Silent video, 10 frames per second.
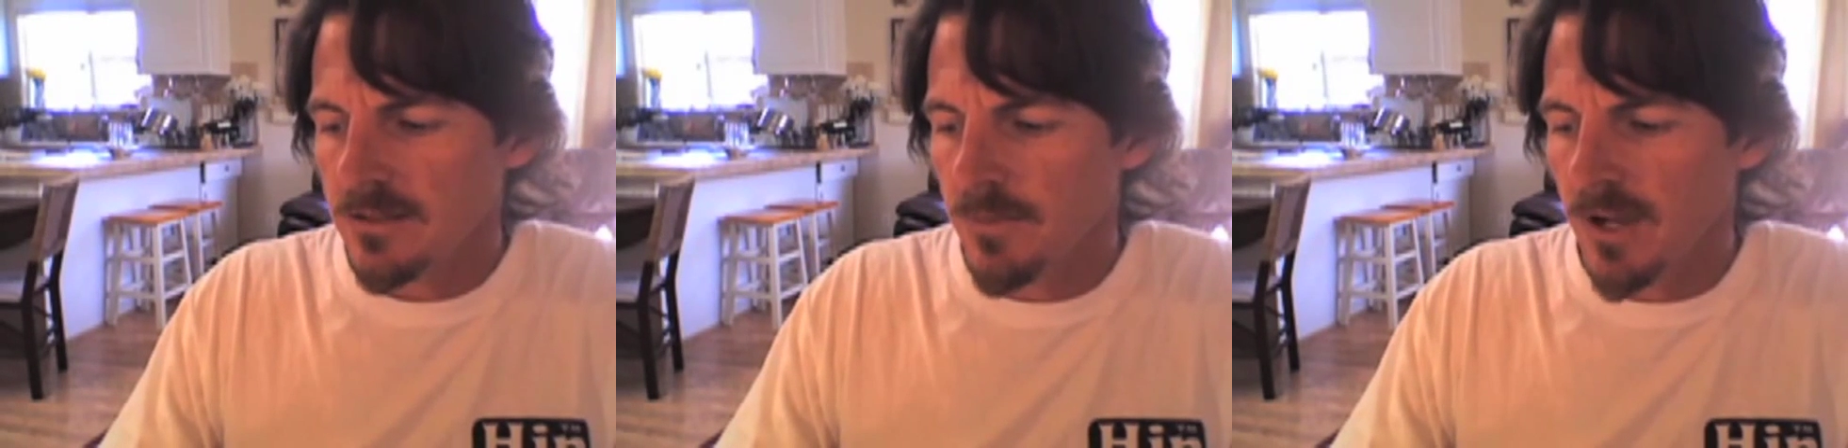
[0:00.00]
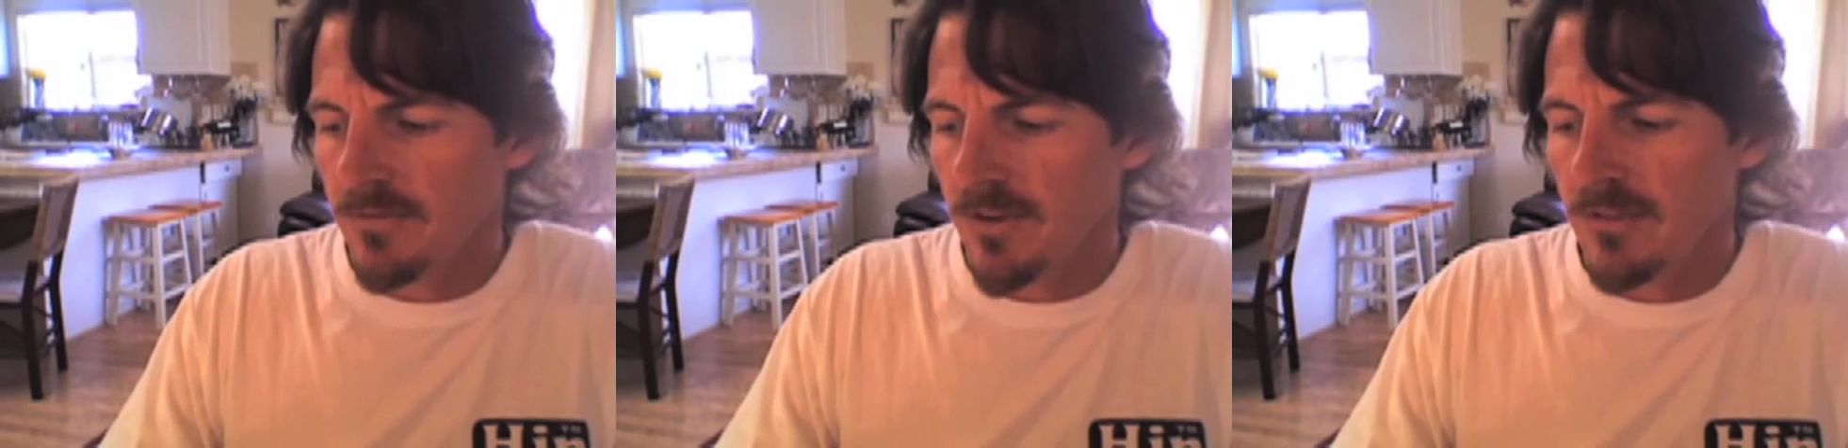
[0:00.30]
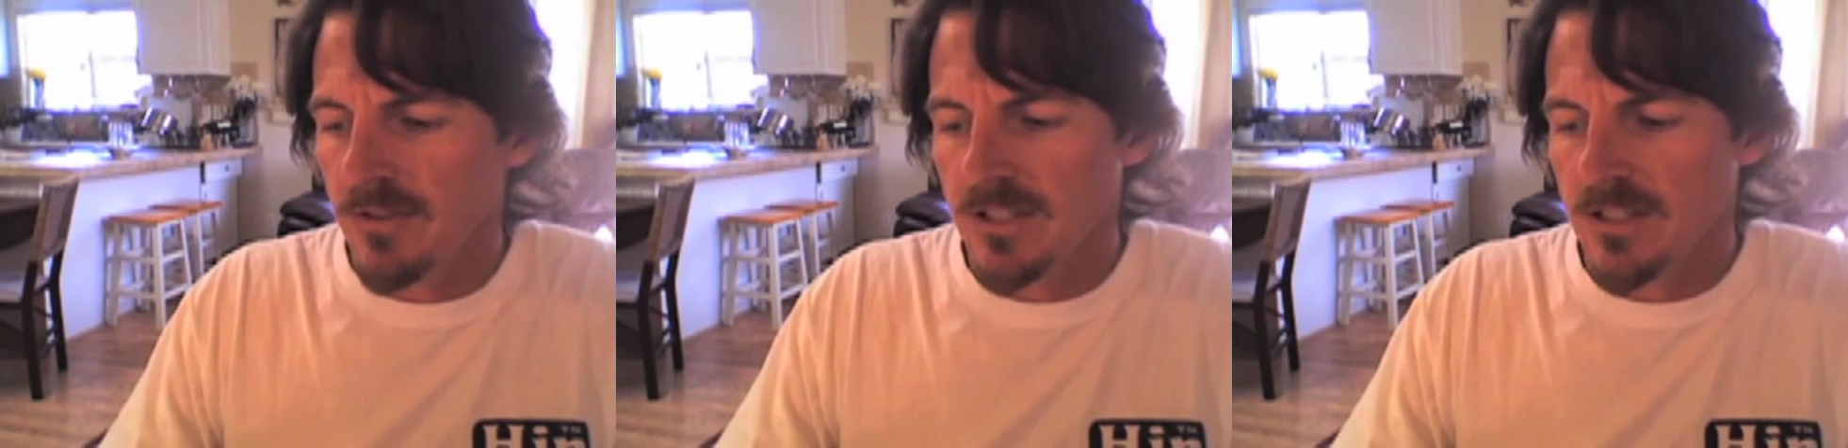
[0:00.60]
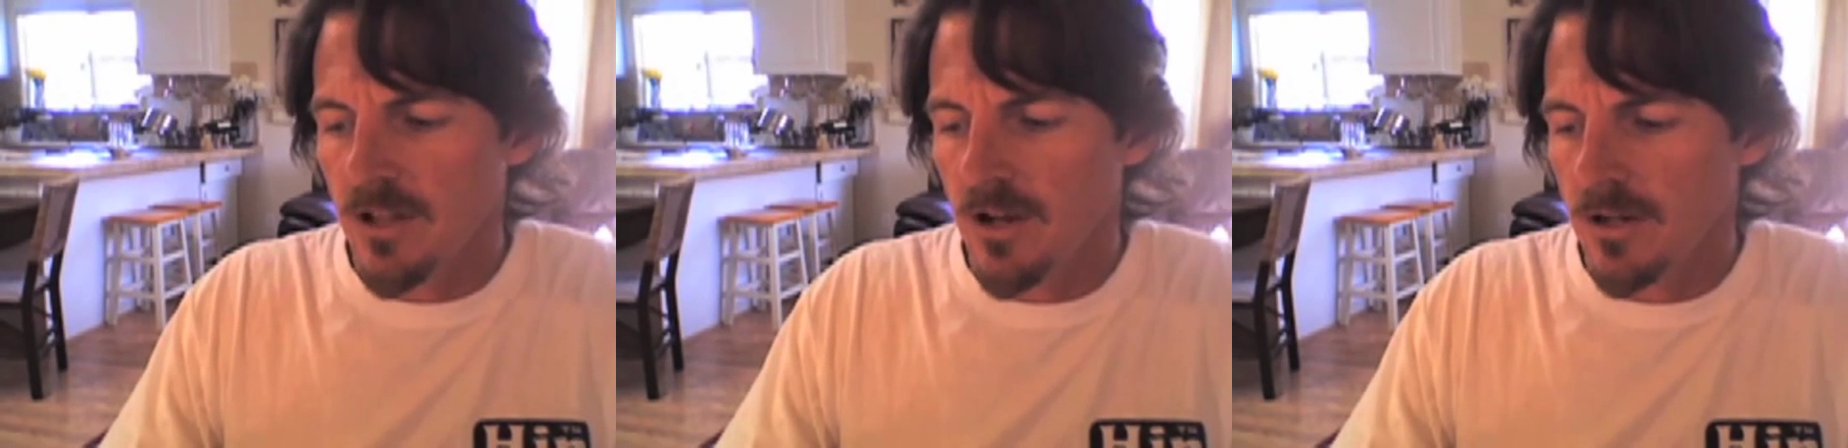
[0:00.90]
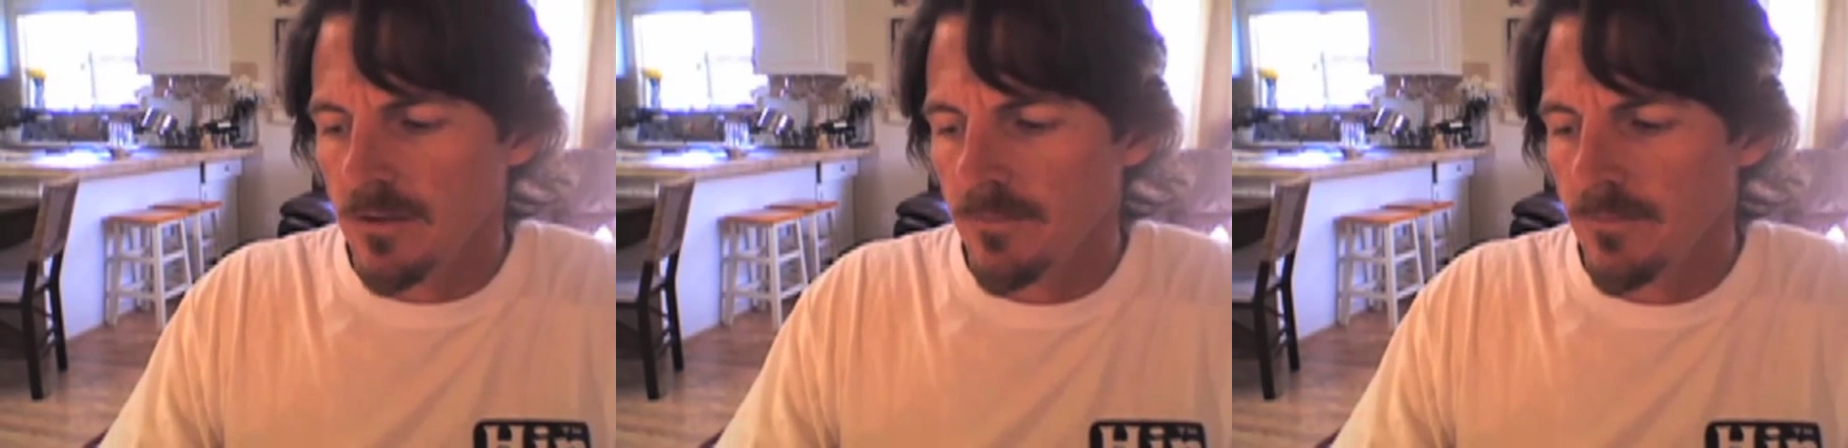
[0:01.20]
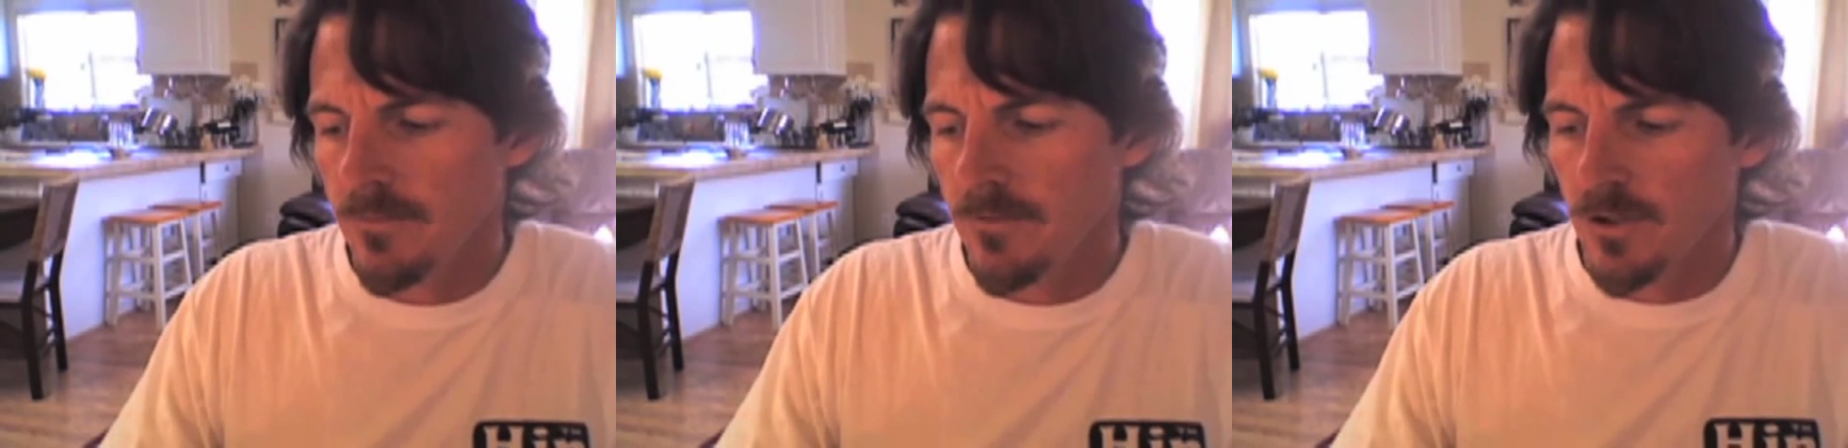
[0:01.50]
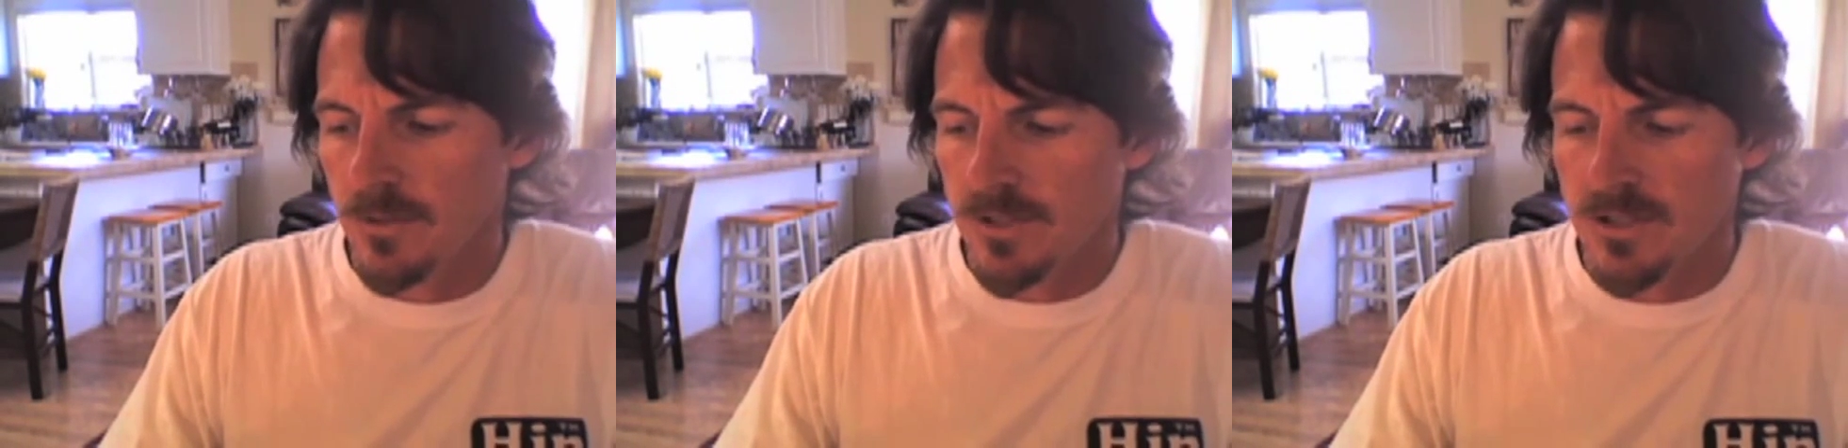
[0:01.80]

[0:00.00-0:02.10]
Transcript: by 5 eighths long Phillips